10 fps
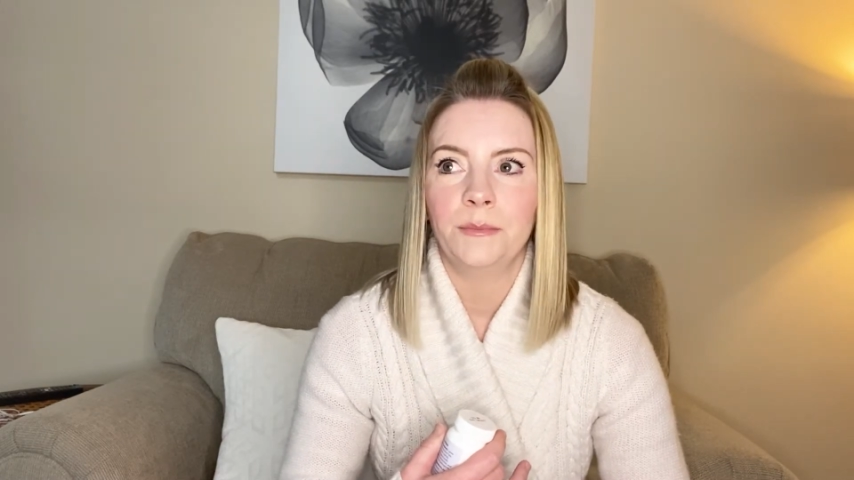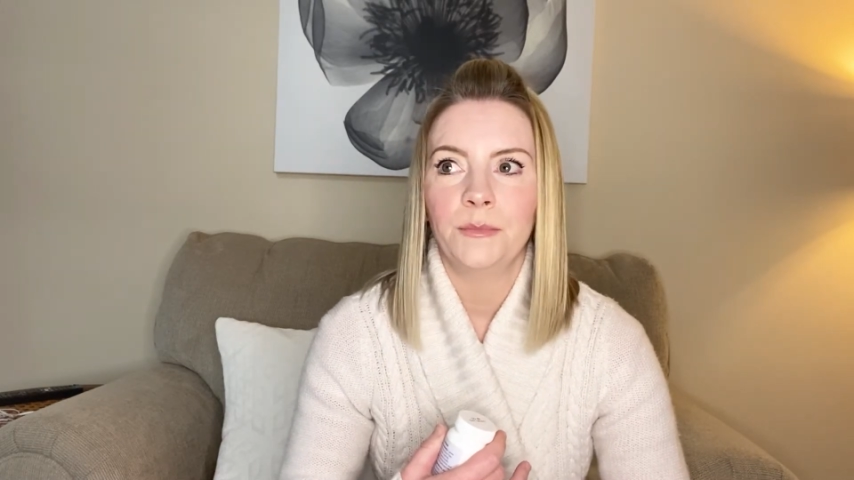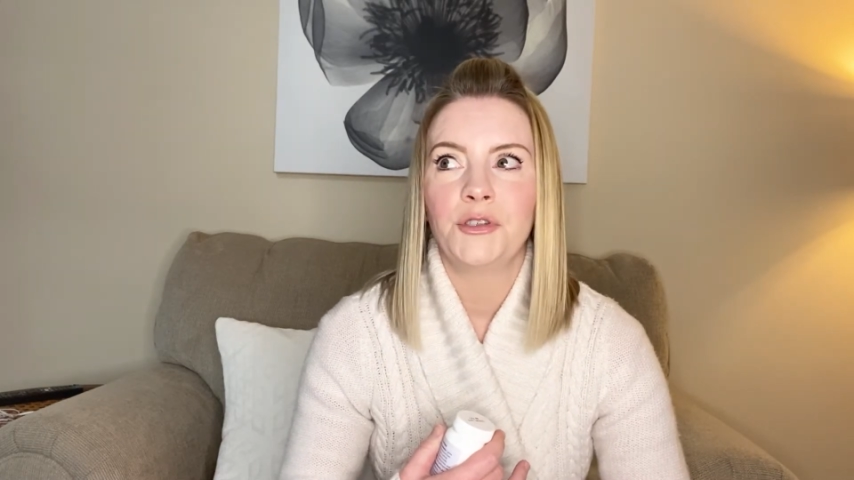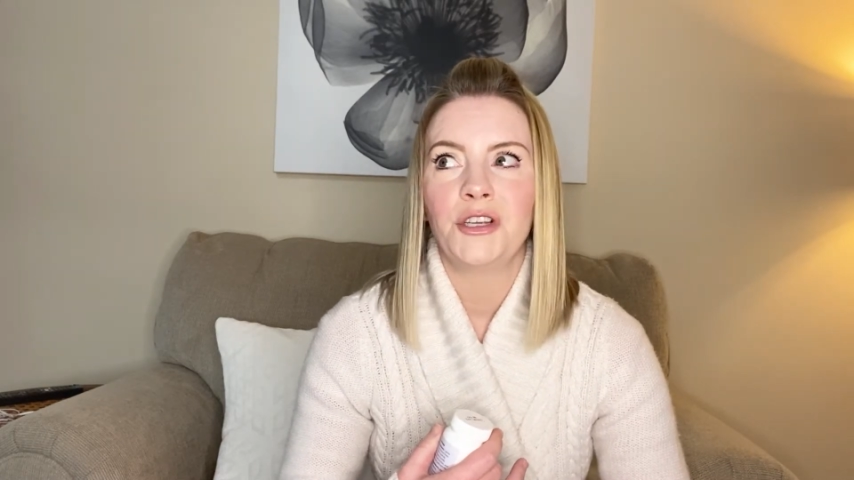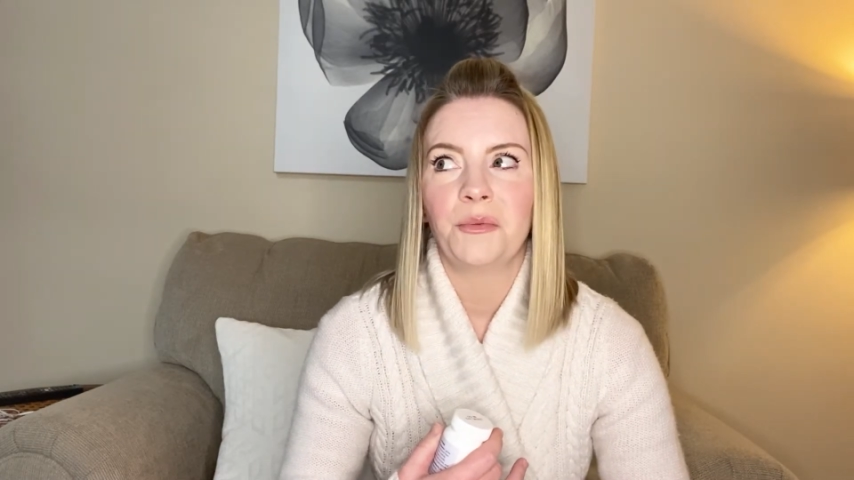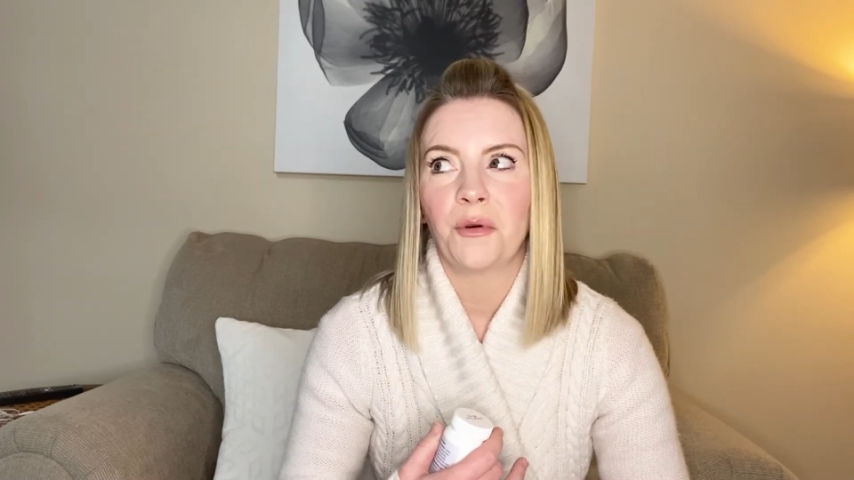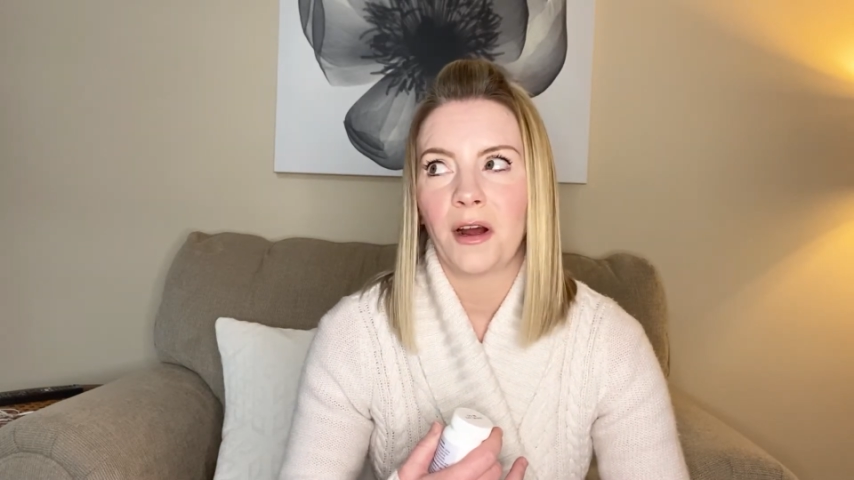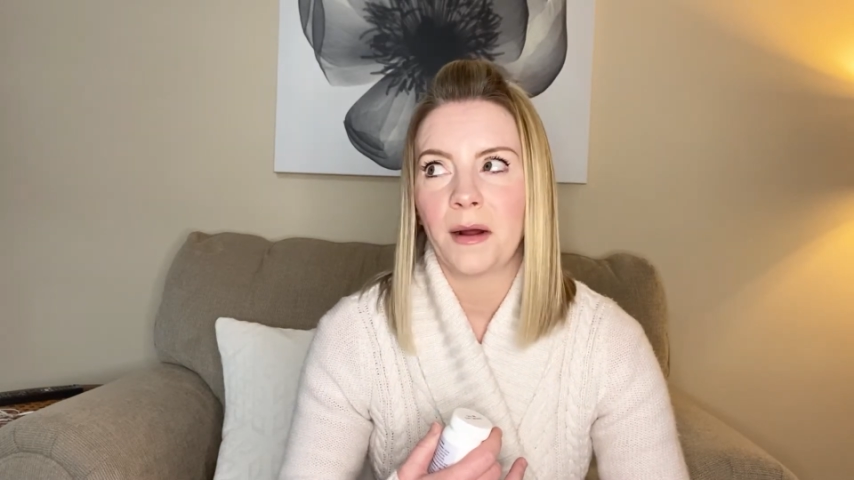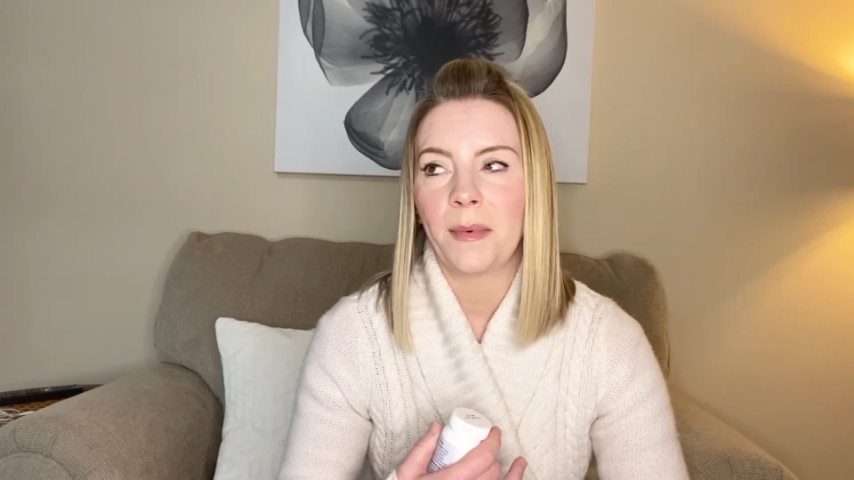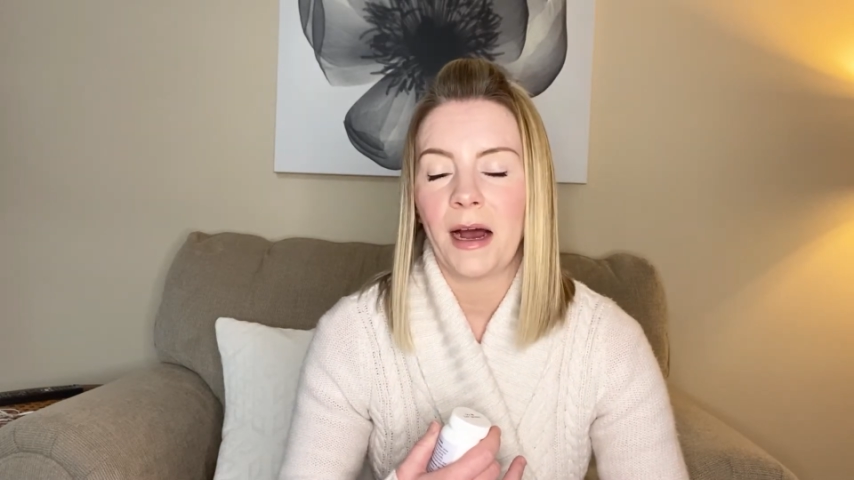she
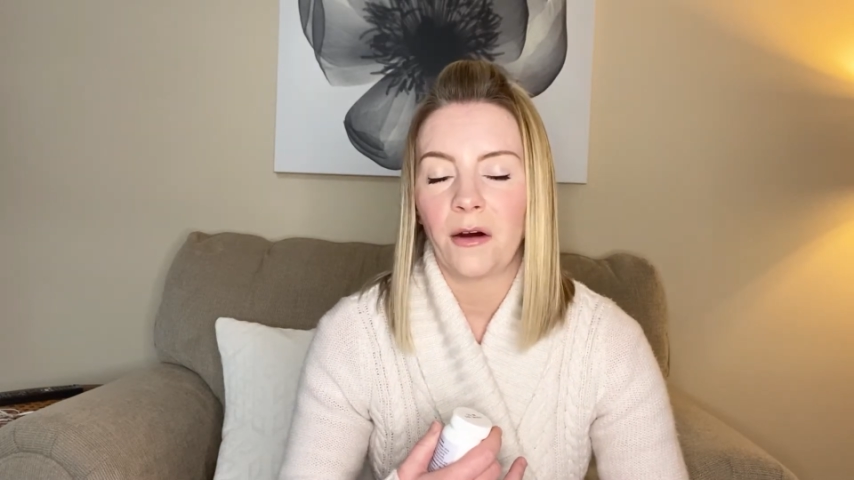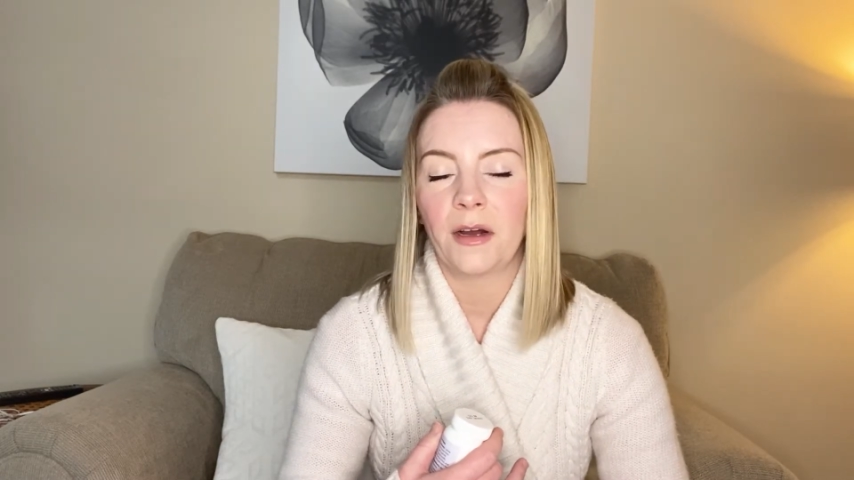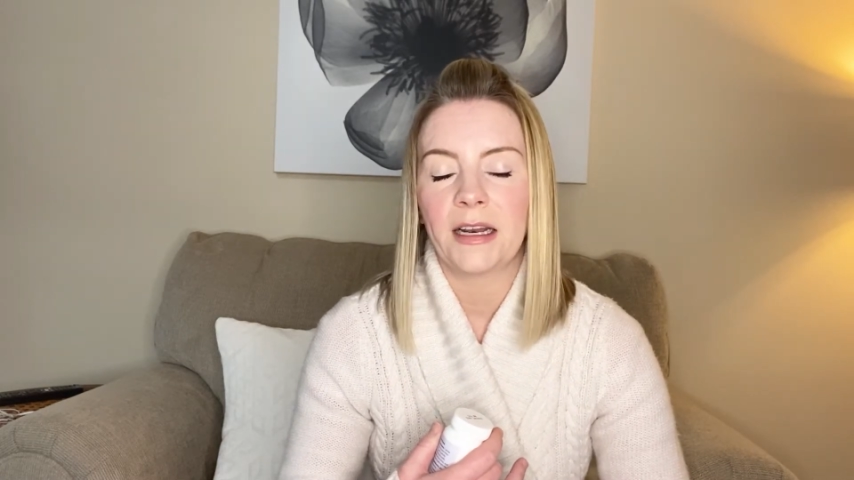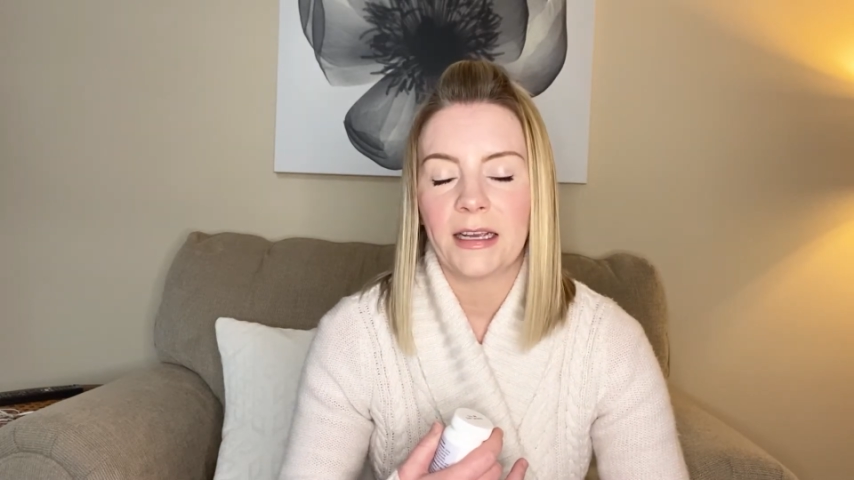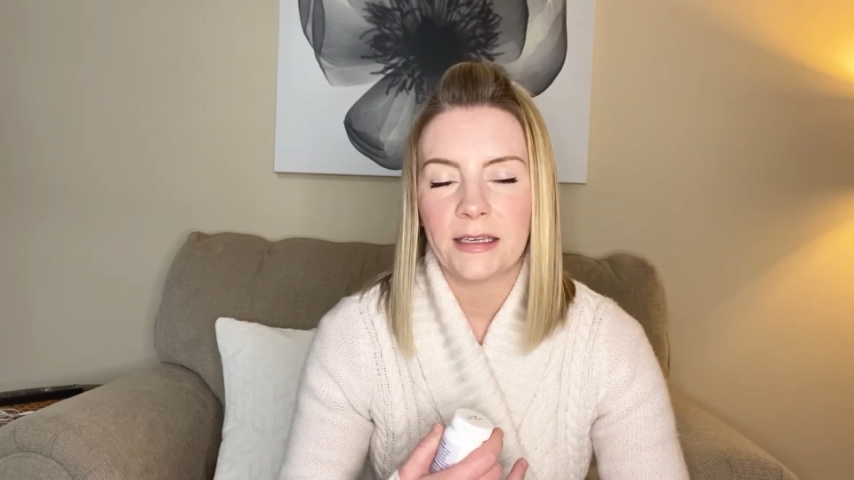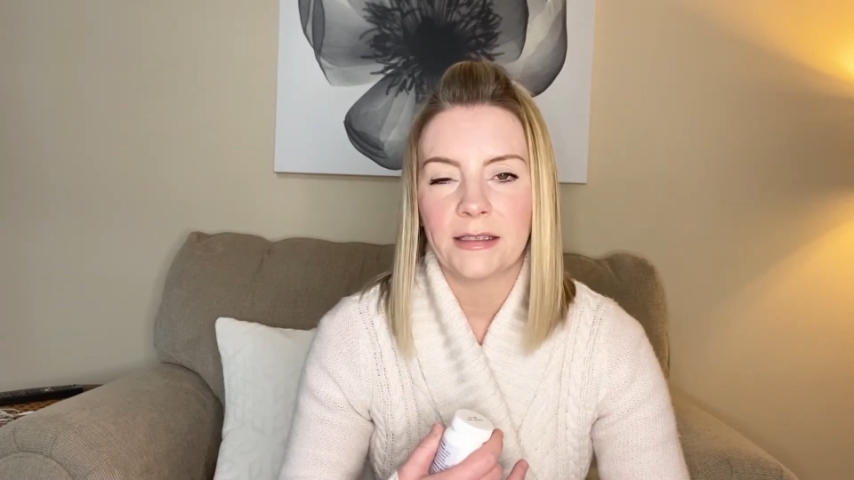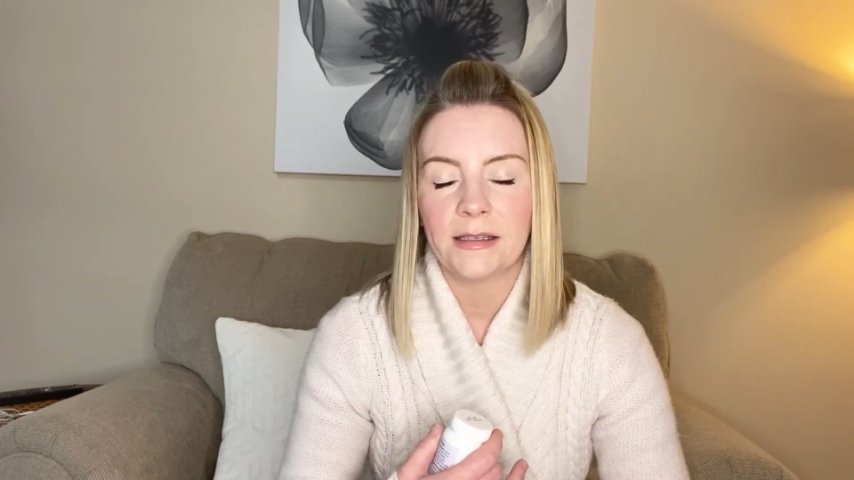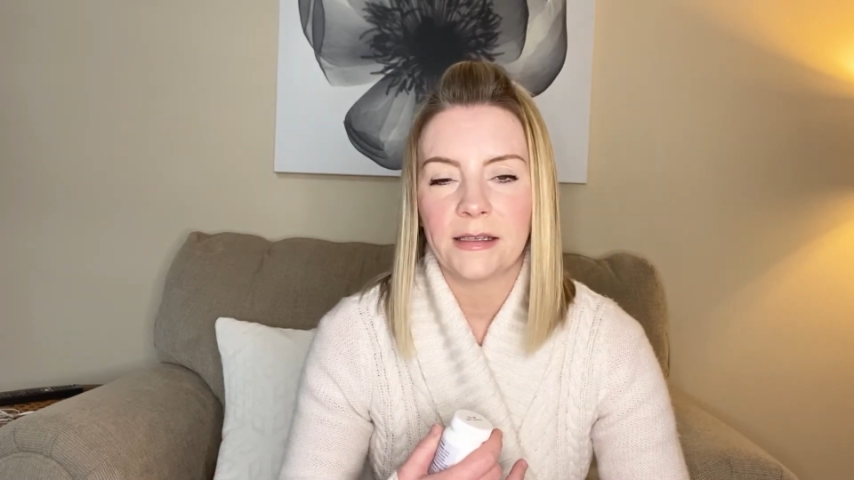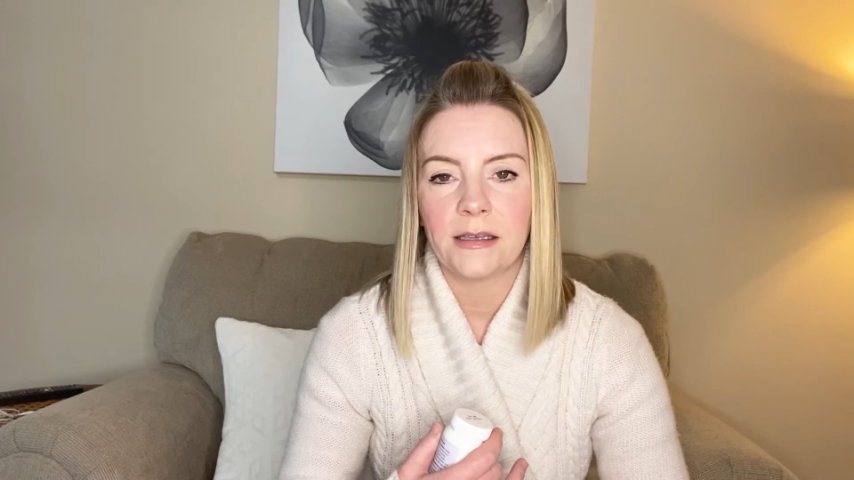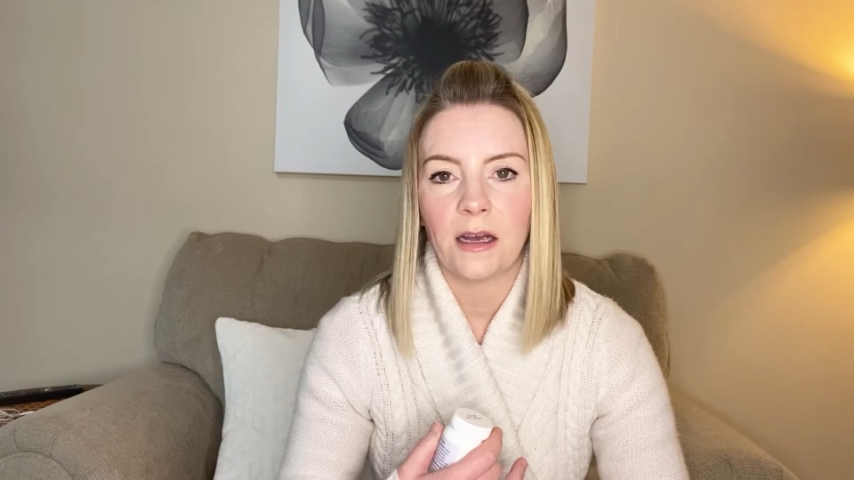brought up how it
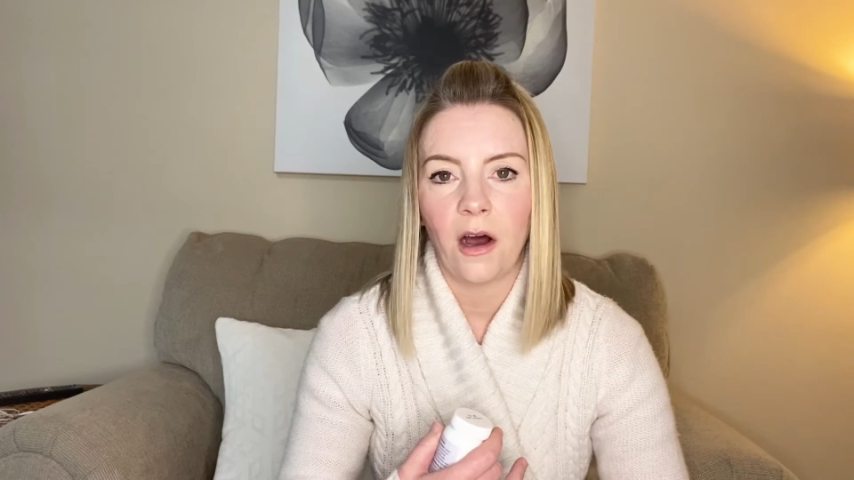is